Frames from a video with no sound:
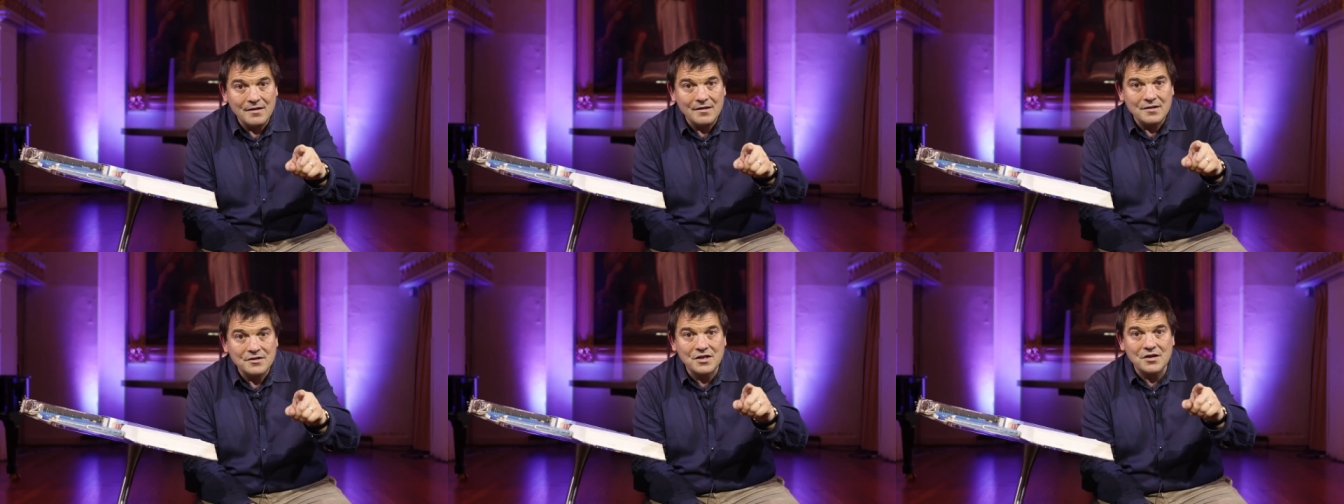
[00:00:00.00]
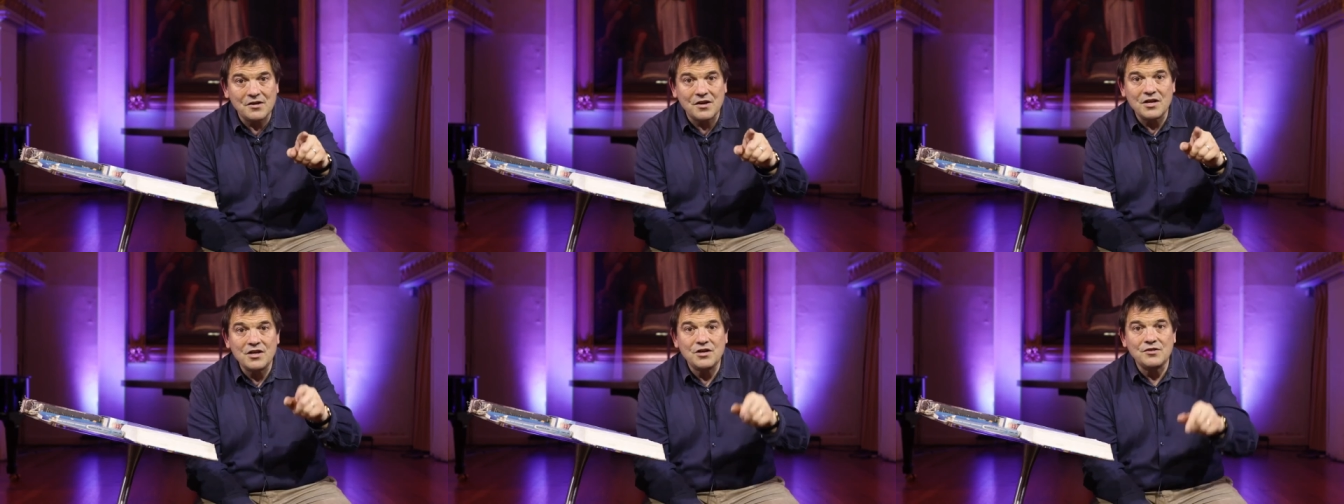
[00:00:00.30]
So
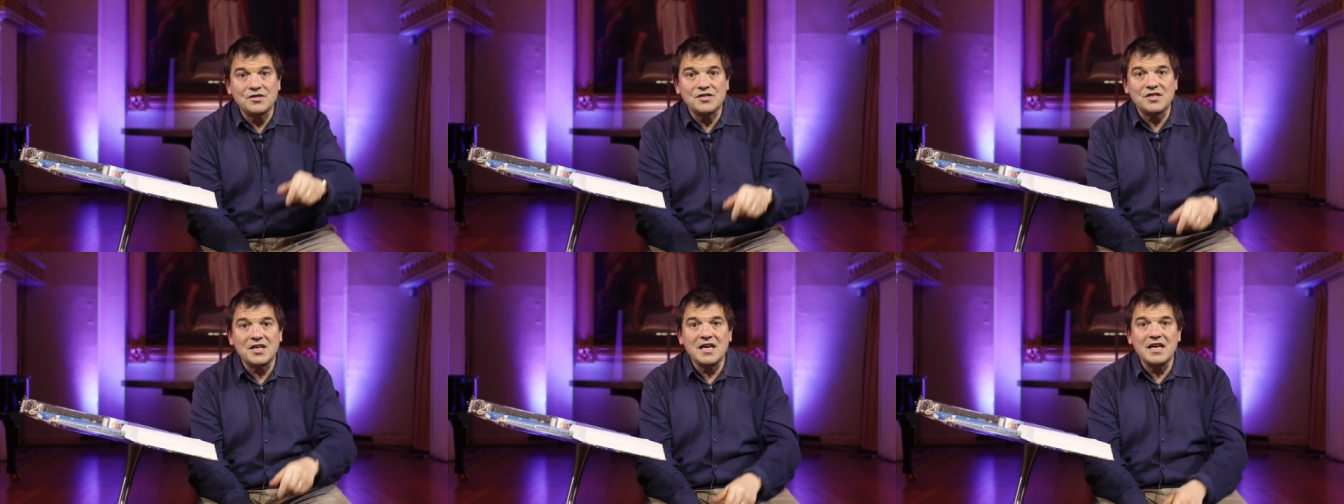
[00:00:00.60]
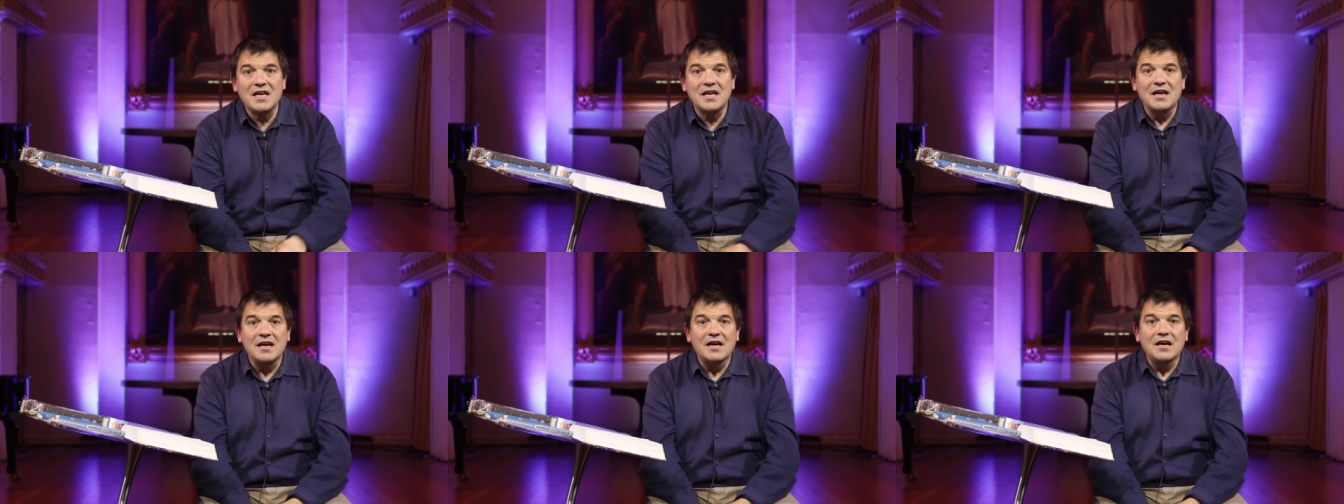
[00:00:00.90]
can you
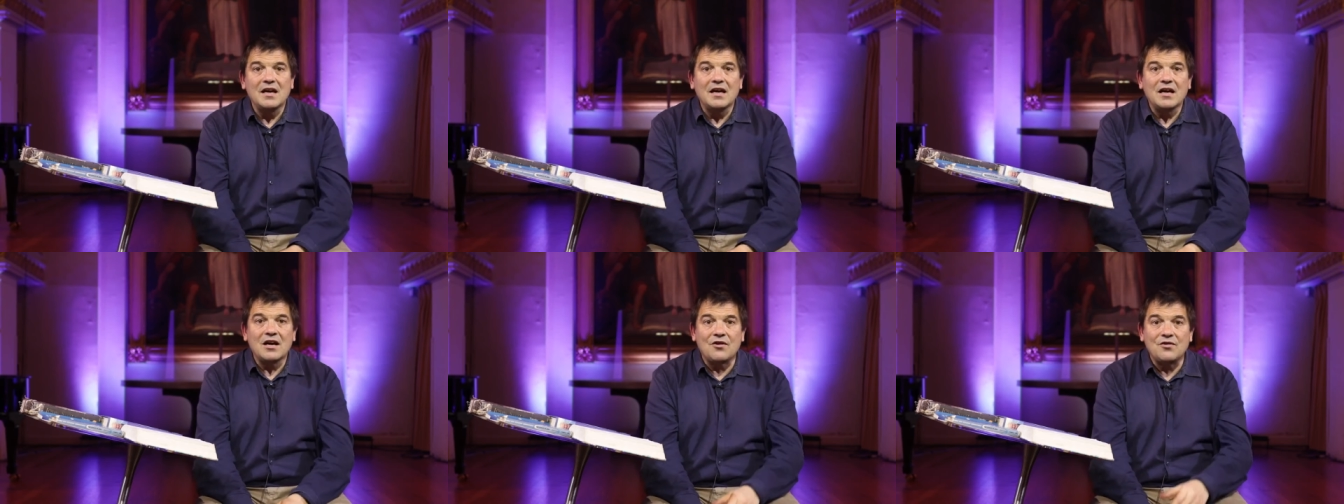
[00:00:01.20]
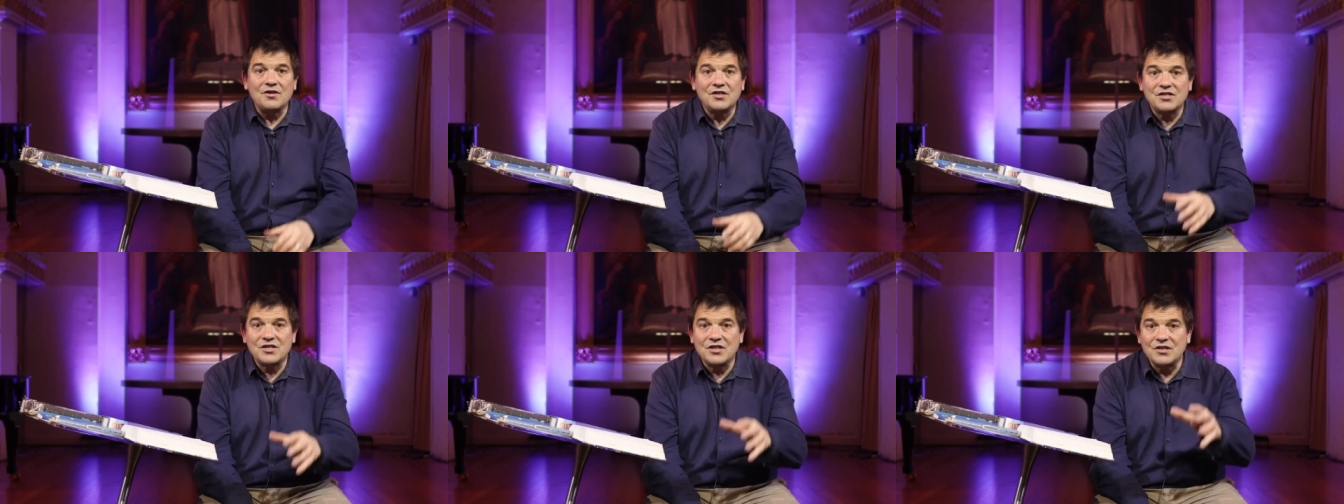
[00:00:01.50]
see,
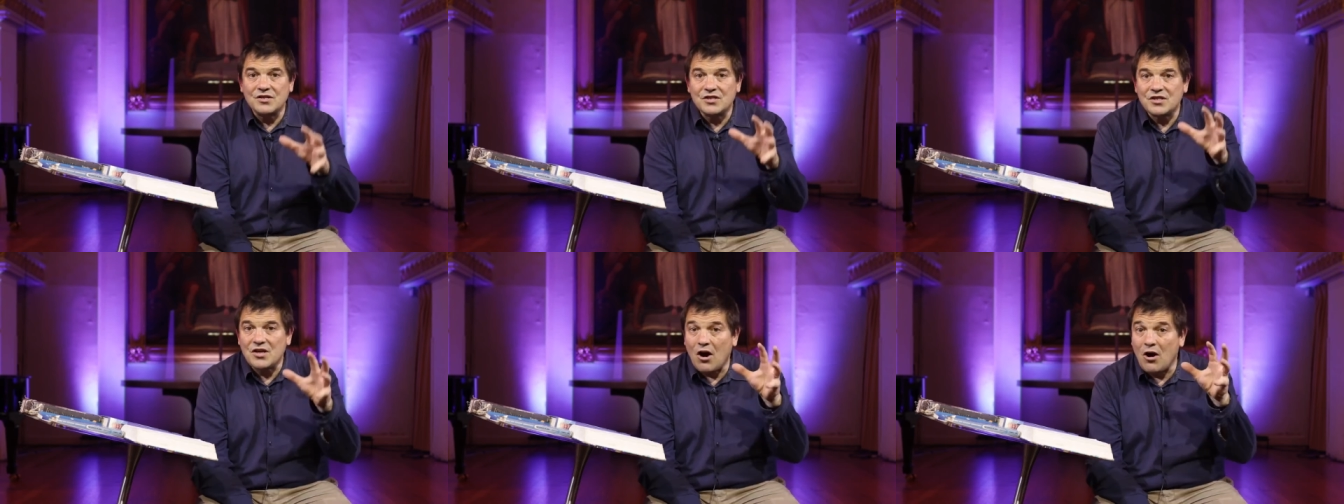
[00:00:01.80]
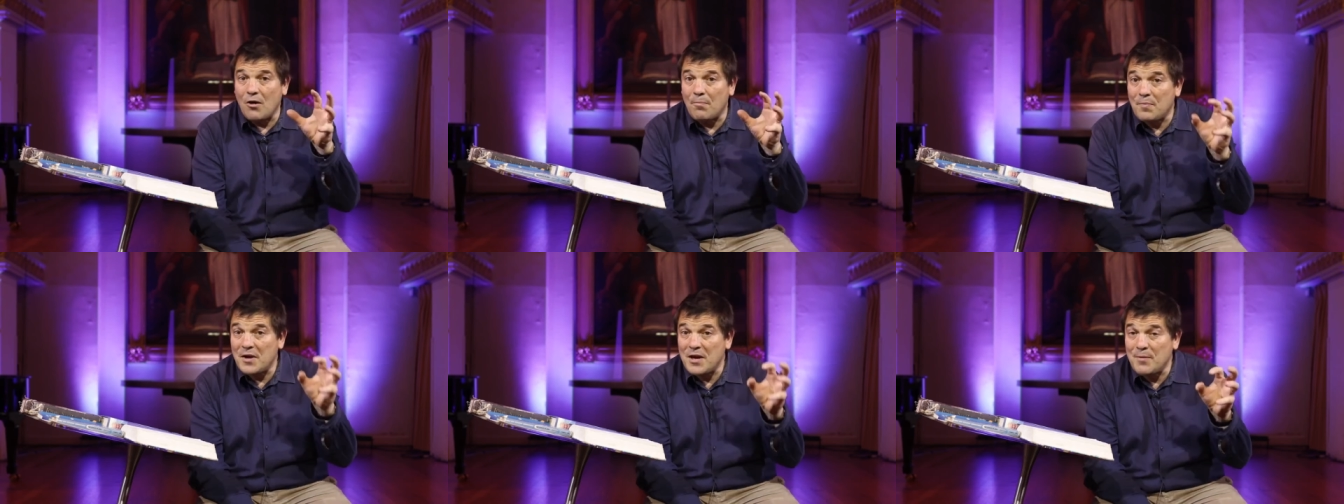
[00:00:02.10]
Christians
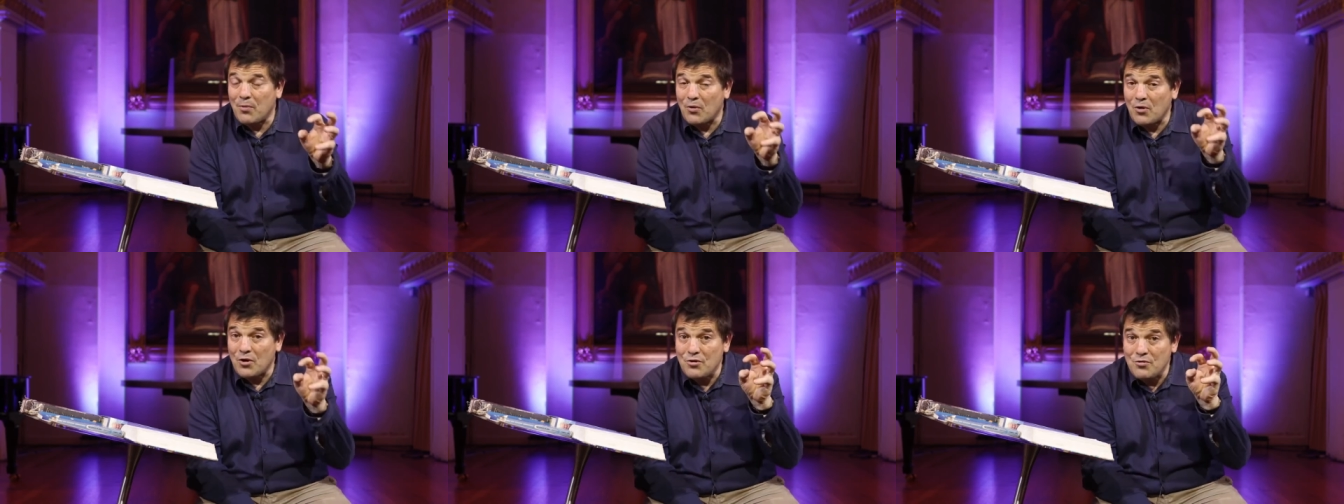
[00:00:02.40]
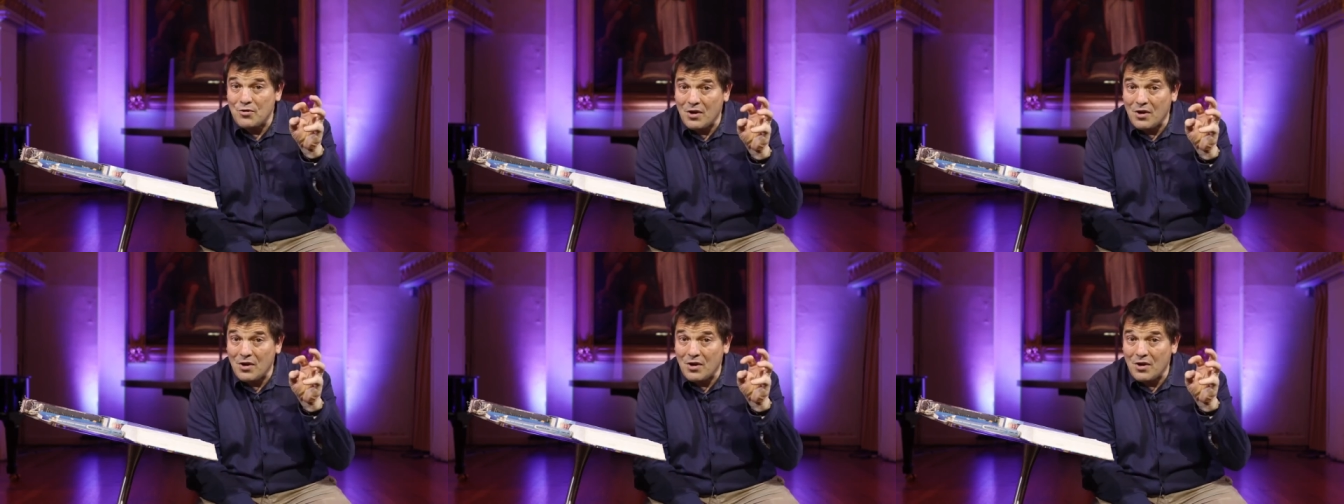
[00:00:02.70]
are people who